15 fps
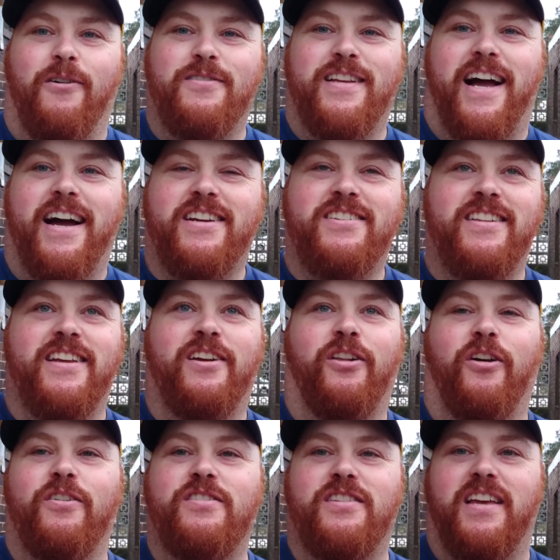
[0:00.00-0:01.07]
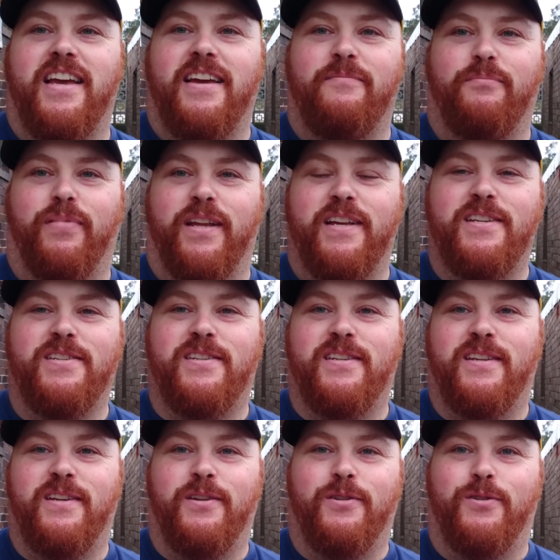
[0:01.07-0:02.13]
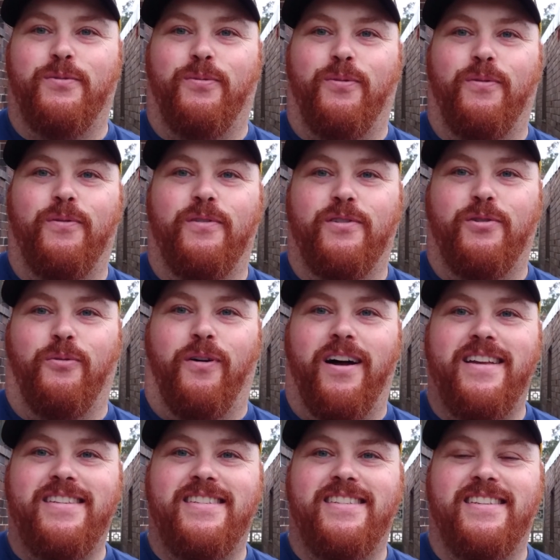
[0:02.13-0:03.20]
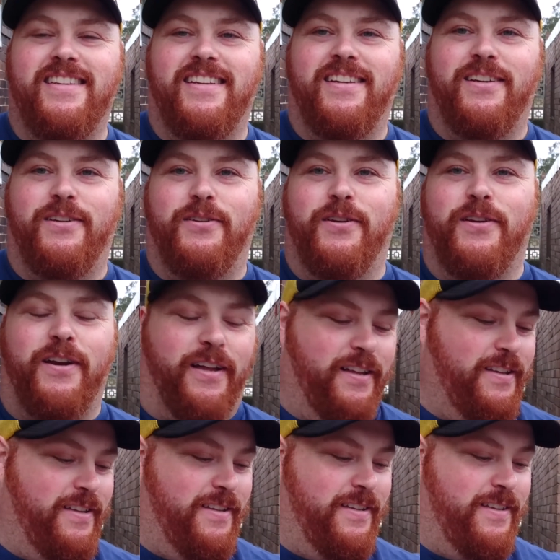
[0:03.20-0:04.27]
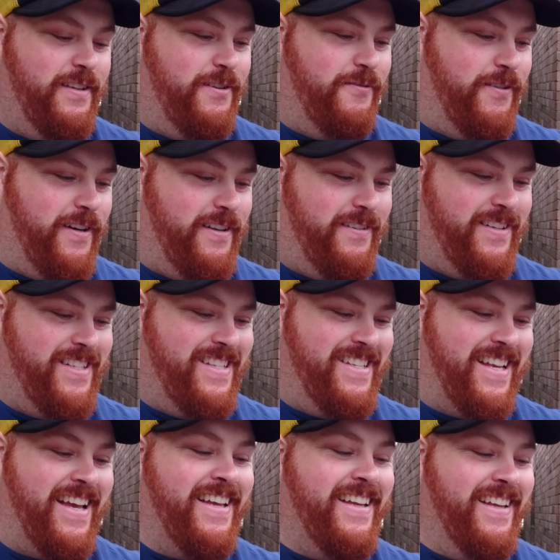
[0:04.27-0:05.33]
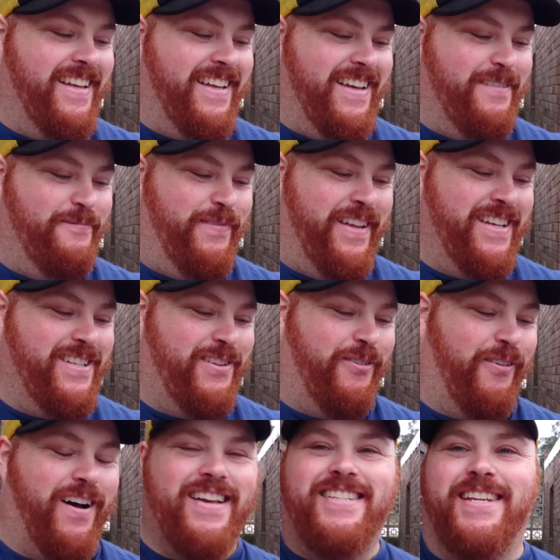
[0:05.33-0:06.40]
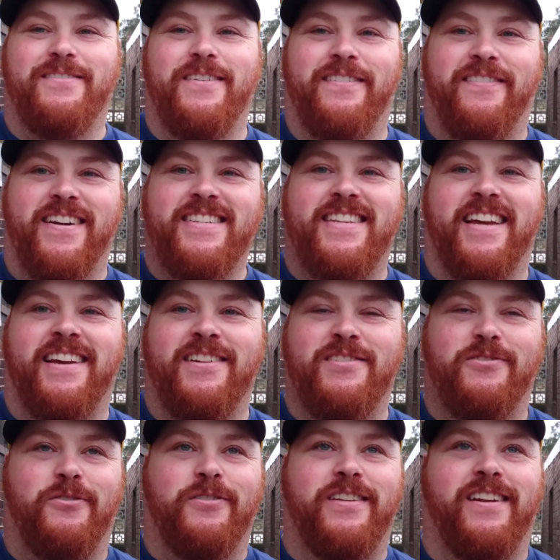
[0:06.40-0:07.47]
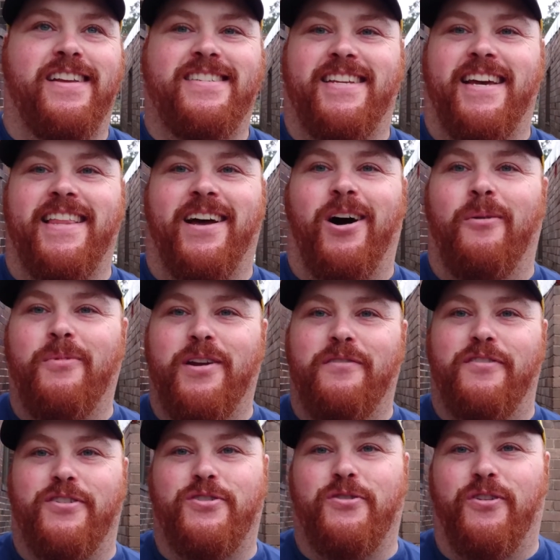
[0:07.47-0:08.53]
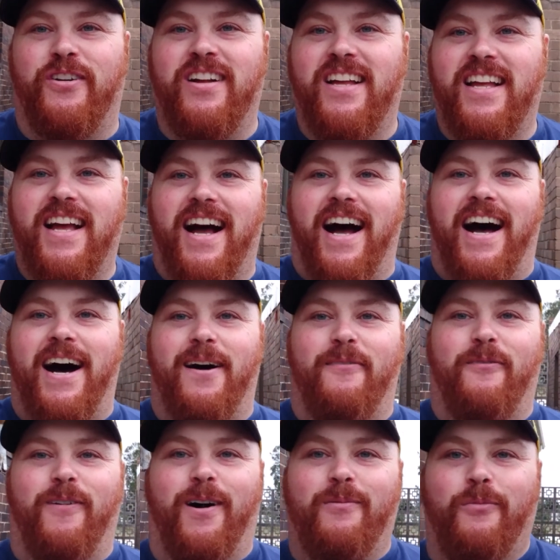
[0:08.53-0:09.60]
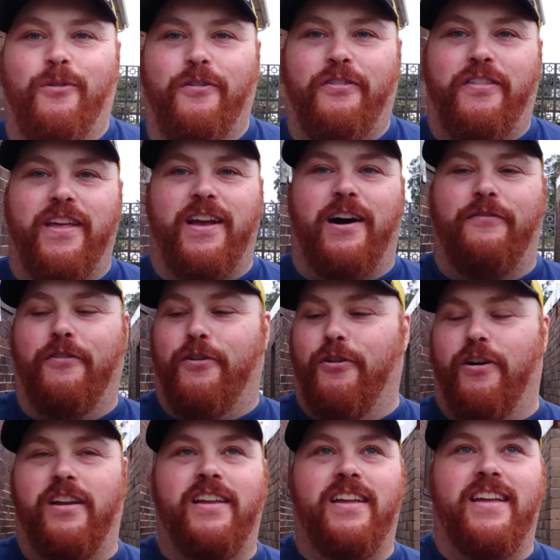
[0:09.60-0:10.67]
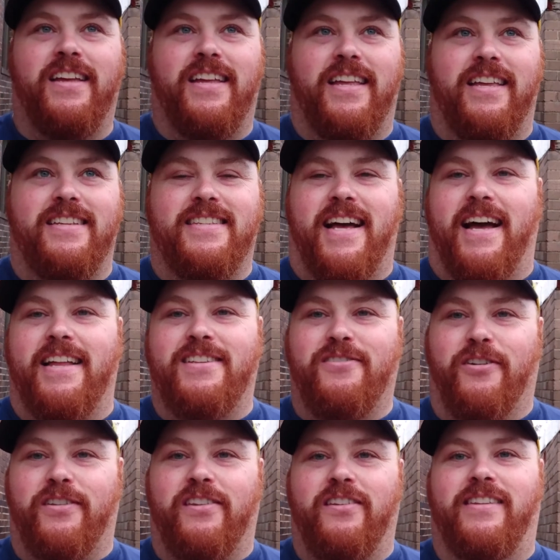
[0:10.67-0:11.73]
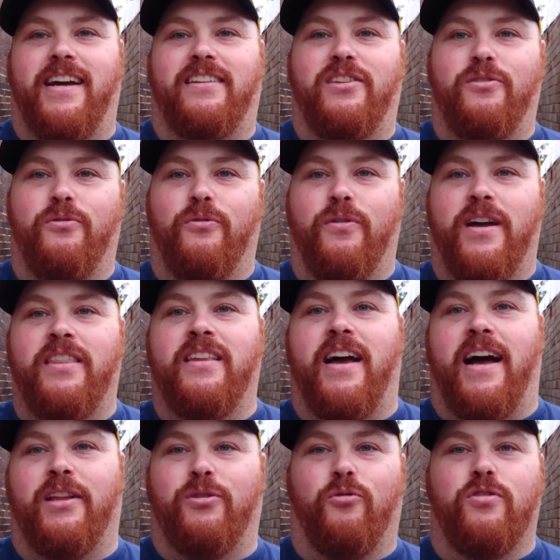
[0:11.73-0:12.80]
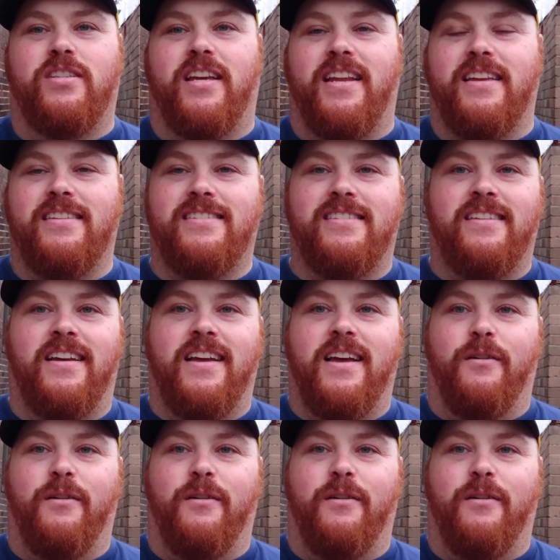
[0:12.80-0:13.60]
I was actually close. It blinks twice? No. What did I say? It blinks twice every 3 seconds, or did I say that? I'm not even sure. One more thing I forgot is that it's got the tactical and the outdoor settings,